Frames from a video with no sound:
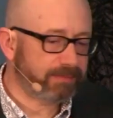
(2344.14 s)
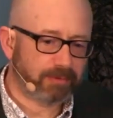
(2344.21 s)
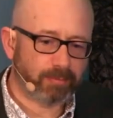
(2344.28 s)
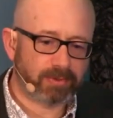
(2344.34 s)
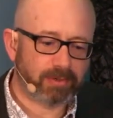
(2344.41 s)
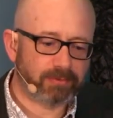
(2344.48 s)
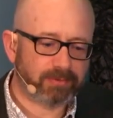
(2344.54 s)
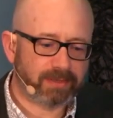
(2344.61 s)
some
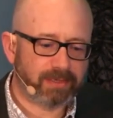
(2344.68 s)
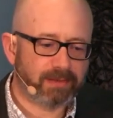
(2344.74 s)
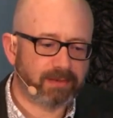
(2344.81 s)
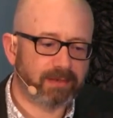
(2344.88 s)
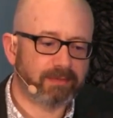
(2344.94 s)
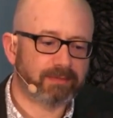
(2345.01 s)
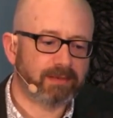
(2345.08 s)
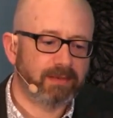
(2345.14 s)
of those key
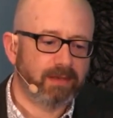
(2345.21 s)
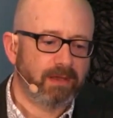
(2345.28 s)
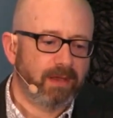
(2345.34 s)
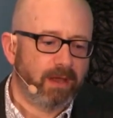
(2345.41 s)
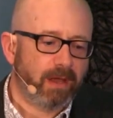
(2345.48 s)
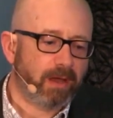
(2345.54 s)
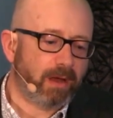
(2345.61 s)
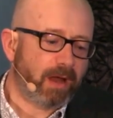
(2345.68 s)
things.
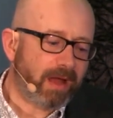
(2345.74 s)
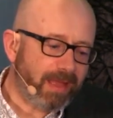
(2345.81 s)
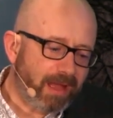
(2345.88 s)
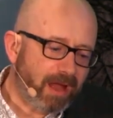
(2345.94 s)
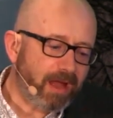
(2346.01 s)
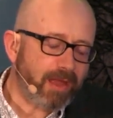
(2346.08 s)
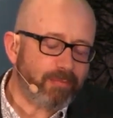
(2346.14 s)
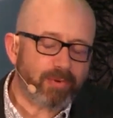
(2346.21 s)
Mm. Uh, I,
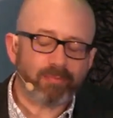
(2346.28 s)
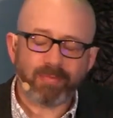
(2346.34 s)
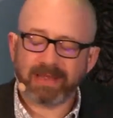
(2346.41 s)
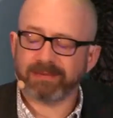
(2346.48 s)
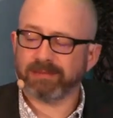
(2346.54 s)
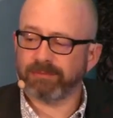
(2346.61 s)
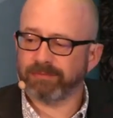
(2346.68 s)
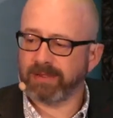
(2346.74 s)
I am a
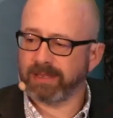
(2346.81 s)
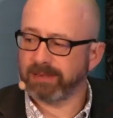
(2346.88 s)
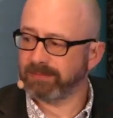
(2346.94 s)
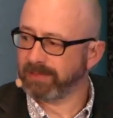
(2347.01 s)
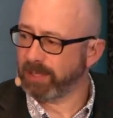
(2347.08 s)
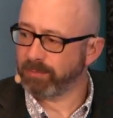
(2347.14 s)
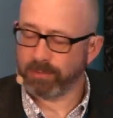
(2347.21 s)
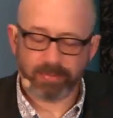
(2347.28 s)
massive fan of
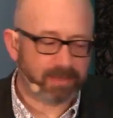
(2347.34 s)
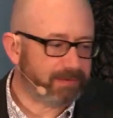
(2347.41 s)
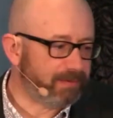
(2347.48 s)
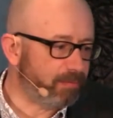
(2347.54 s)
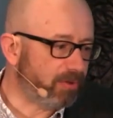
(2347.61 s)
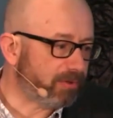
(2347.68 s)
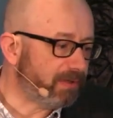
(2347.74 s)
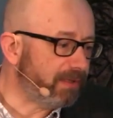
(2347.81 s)
capability
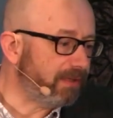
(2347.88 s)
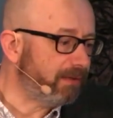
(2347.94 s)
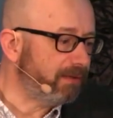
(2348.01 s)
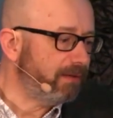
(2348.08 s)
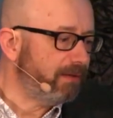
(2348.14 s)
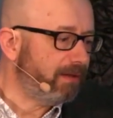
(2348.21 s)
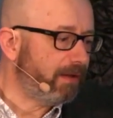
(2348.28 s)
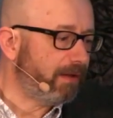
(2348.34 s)
modelling.
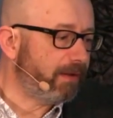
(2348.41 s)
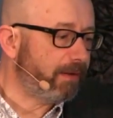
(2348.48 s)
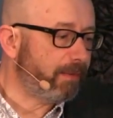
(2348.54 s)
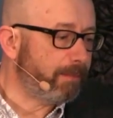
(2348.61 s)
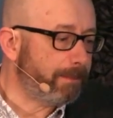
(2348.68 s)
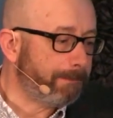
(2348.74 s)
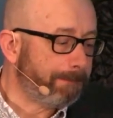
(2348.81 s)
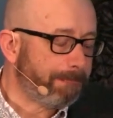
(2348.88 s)

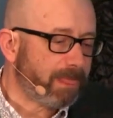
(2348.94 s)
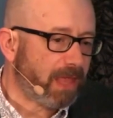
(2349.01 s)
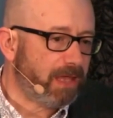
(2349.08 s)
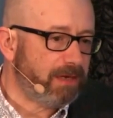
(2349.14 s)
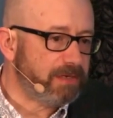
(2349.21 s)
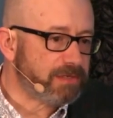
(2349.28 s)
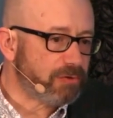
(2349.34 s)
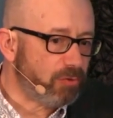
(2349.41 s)
Um,
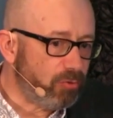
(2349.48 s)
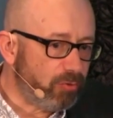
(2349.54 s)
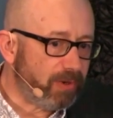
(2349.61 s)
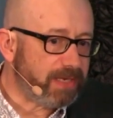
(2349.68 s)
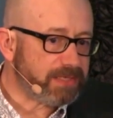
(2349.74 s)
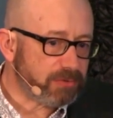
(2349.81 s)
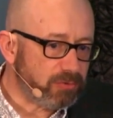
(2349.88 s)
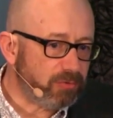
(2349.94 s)
it has
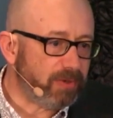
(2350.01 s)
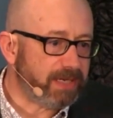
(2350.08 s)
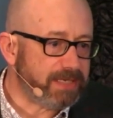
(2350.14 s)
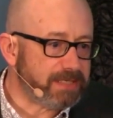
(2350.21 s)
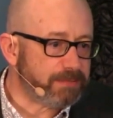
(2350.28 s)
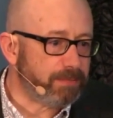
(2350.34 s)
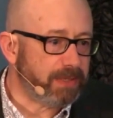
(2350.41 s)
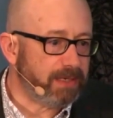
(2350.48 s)
always,
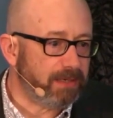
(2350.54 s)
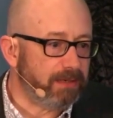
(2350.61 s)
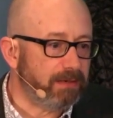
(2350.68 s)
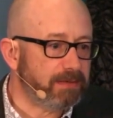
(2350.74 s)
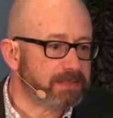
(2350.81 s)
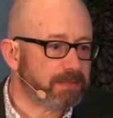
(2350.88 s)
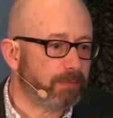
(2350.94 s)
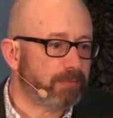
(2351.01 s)
always been
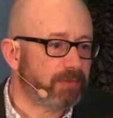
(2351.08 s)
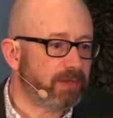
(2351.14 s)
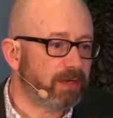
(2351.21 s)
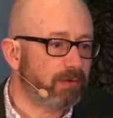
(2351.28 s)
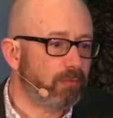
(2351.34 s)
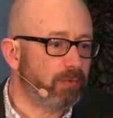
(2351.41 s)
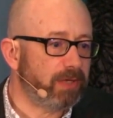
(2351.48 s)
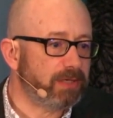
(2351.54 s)

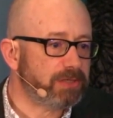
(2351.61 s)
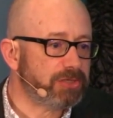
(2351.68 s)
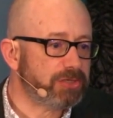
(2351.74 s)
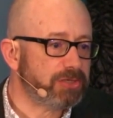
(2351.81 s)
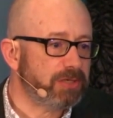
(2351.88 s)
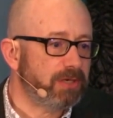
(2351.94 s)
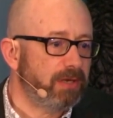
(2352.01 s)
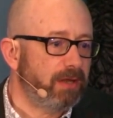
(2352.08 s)
something
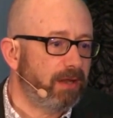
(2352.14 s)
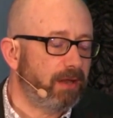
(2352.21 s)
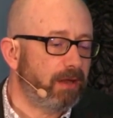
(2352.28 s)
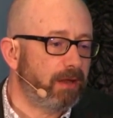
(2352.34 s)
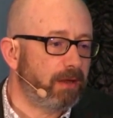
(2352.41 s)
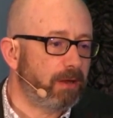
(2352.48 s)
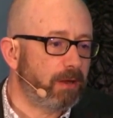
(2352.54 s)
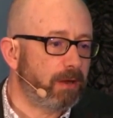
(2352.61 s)
which,
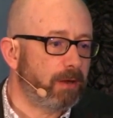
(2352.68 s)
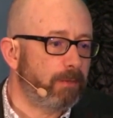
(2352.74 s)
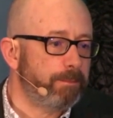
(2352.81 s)
uh,